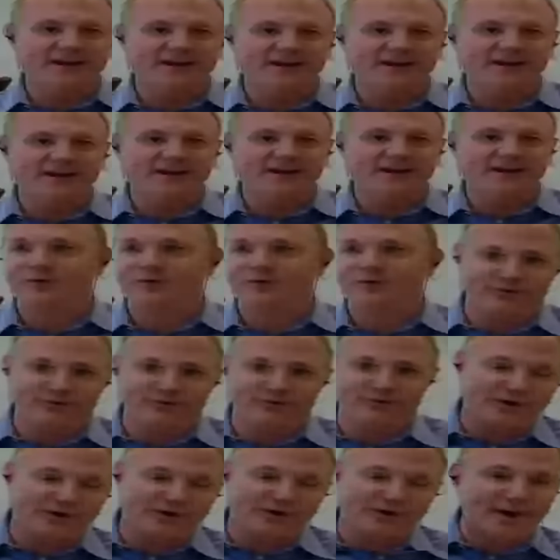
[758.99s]
demos,
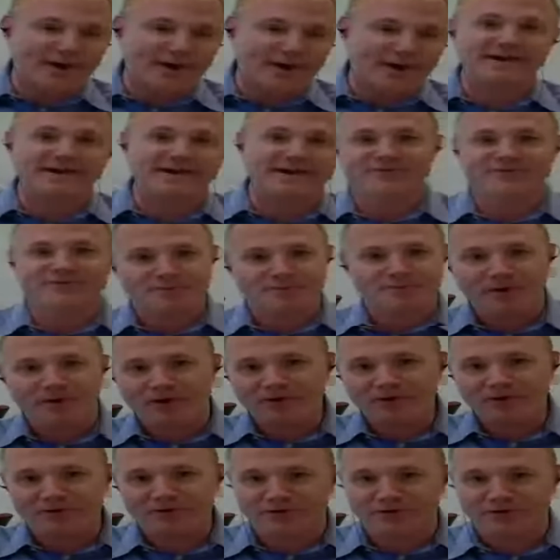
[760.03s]
for competitive, for
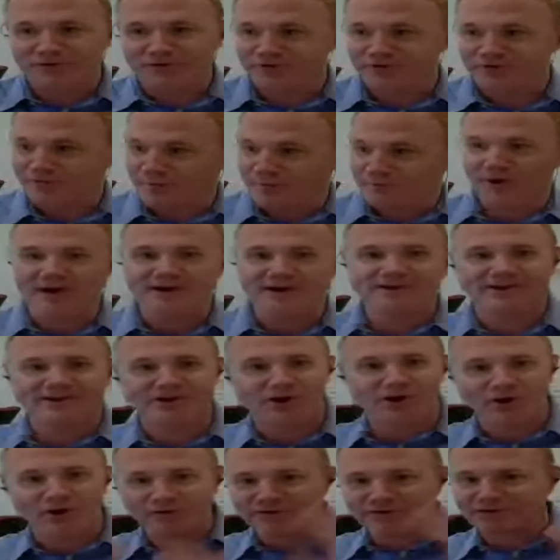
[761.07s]
partners, for pricing,
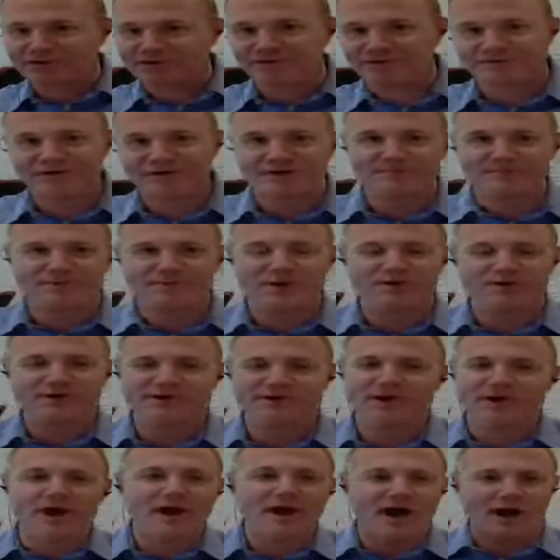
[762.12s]
all these different components.
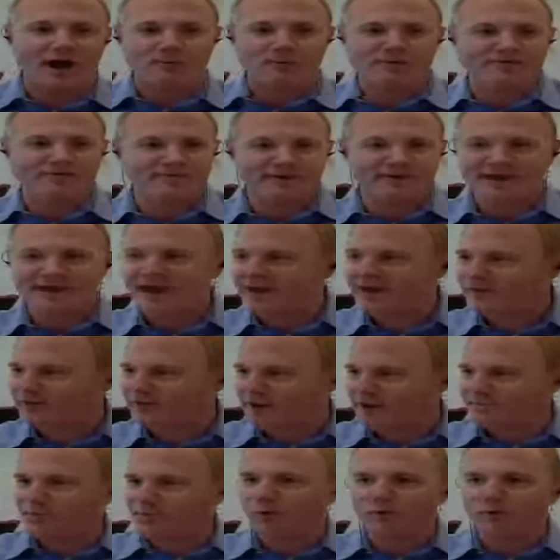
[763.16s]
I weave them together.
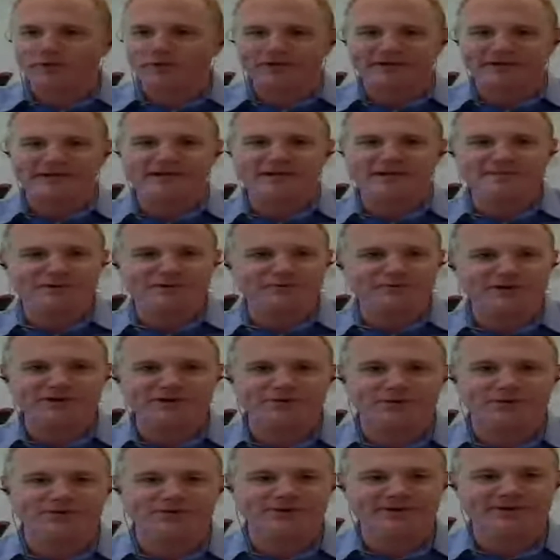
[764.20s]
I pull the team and
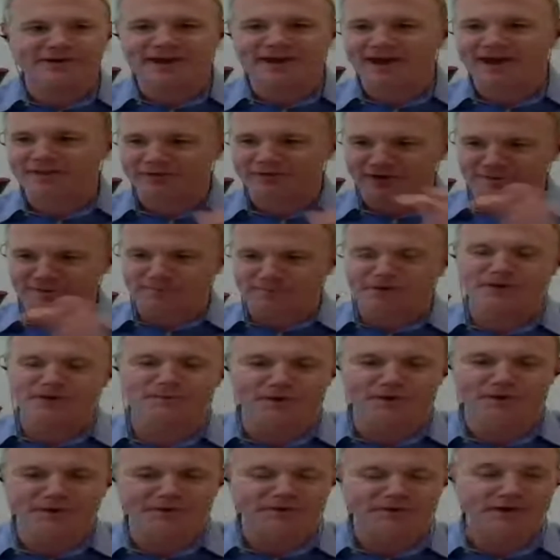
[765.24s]
resources together and I put them
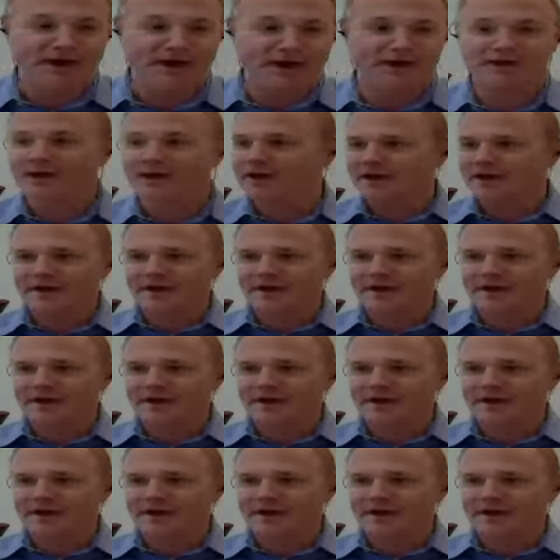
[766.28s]
on the ground.